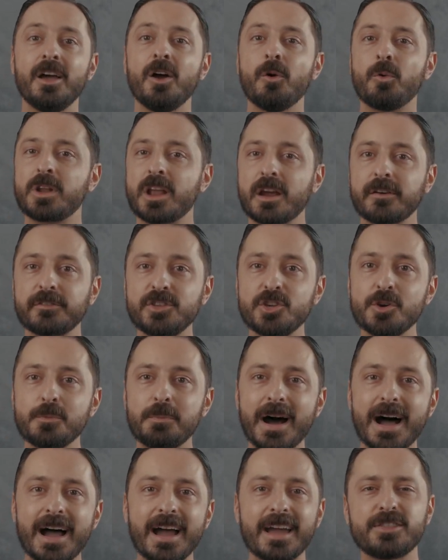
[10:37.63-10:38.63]
Whatever you
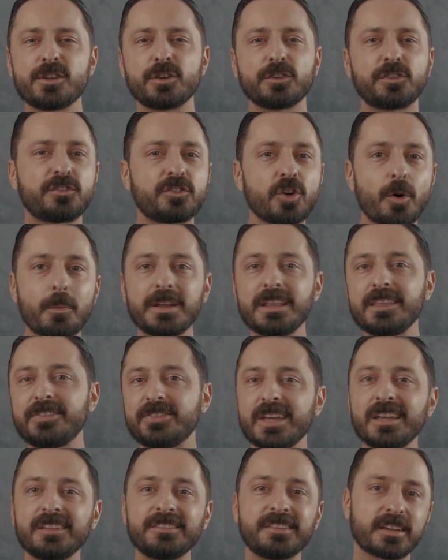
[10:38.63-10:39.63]
buy, there's so many
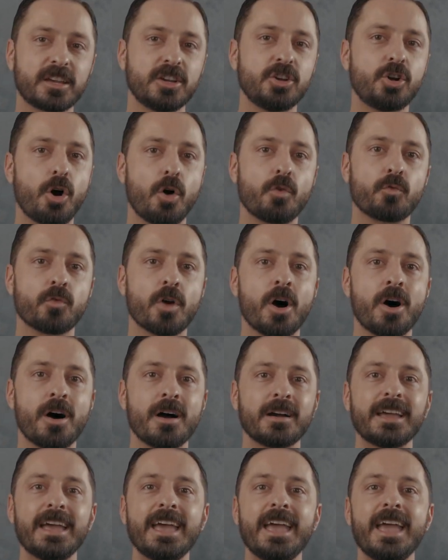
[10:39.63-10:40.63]
things that can go
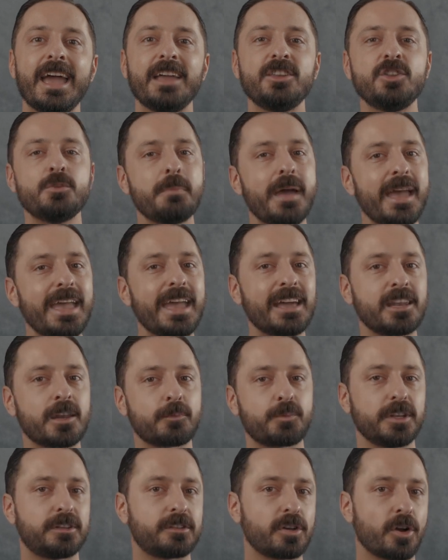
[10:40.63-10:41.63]
wrong, and you may end up
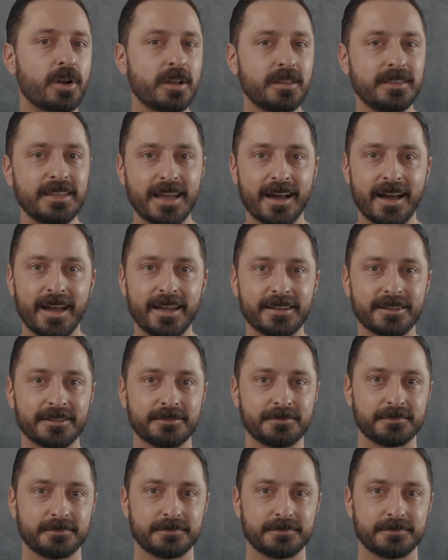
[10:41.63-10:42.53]
returning the item.